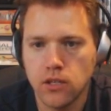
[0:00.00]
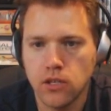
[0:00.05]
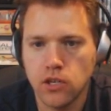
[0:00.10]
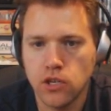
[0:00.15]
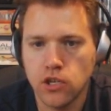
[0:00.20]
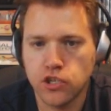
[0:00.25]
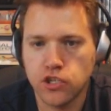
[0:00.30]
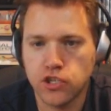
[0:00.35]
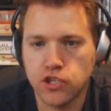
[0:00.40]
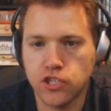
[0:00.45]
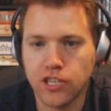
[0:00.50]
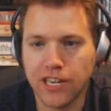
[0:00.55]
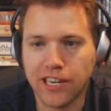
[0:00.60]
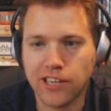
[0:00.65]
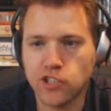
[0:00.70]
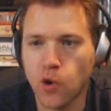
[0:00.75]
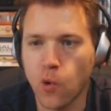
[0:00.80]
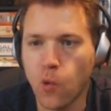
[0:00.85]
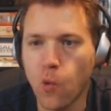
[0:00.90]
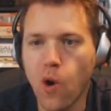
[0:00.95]

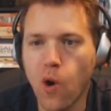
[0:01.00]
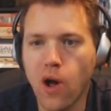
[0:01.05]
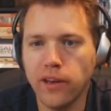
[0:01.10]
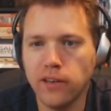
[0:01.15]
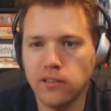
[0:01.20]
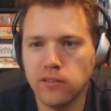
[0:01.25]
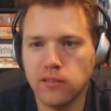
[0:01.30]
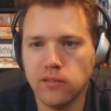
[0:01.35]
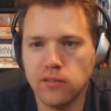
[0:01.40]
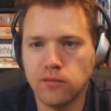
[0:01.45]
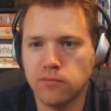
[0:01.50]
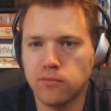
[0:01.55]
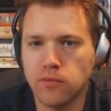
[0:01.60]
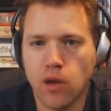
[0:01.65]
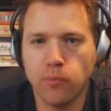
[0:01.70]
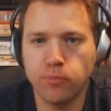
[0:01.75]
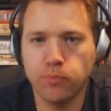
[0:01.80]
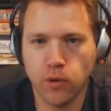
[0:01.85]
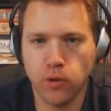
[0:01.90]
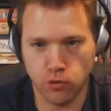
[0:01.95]
stick to one
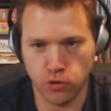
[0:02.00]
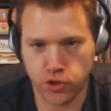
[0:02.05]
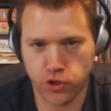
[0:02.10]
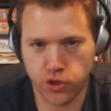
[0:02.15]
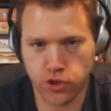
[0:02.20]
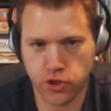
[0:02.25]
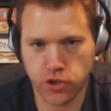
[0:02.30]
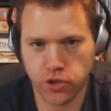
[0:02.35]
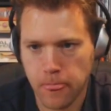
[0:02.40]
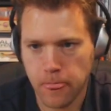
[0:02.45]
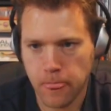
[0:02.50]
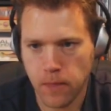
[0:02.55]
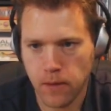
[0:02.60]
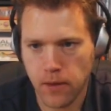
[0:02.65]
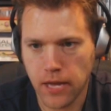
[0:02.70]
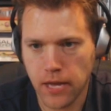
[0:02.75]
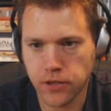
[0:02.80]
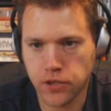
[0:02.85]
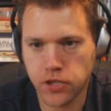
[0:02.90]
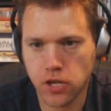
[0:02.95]
approach.
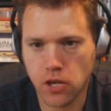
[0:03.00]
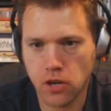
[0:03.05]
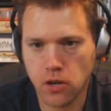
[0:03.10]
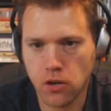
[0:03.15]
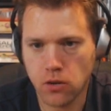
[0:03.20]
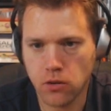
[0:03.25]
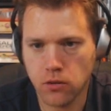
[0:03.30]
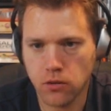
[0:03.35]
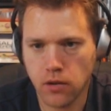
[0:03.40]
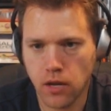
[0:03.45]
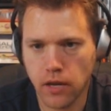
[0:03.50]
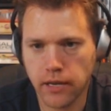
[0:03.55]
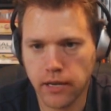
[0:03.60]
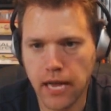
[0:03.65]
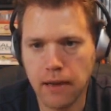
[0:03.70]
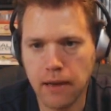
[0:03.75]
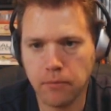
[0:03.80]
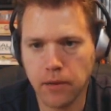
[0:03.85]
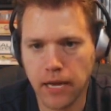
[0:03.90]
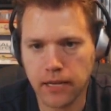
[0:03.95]
And so a
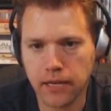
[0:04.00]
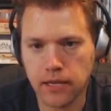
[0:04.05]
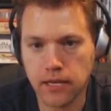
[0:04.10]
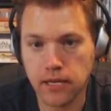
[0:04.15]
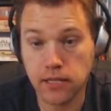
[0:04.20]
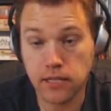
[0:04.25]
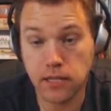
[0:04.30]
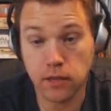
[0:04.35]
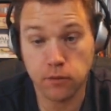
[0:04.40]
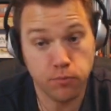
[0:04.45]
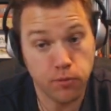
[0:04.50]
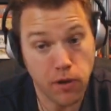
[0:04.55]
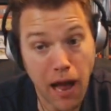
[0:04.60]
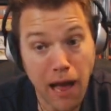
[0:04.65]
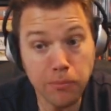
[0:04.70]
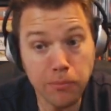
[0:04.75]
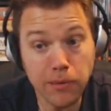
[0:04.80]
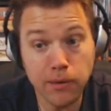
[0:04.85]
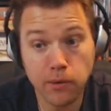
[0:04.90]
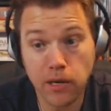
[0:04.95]
game like this that
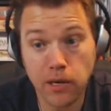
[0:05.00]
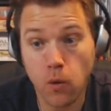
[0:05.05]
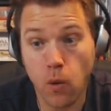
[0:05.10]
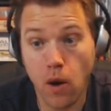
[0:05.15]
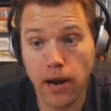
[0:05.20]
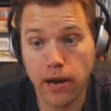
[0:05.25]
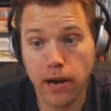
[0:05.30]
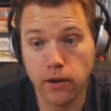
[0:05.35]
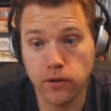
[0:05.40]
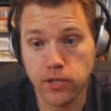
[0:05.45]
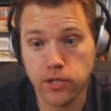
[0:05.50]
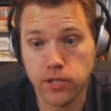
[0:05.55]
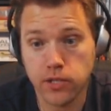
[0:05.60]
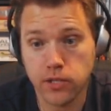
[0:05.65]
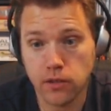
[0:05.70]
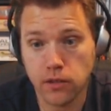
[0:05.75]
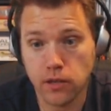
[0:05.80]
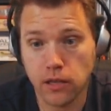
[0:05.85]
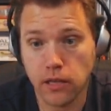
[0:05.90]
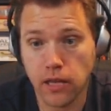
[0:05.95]
probably
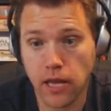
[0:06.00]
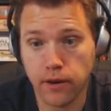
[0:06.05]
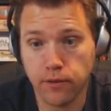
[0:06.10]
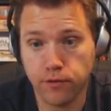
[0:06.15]
requires a lot of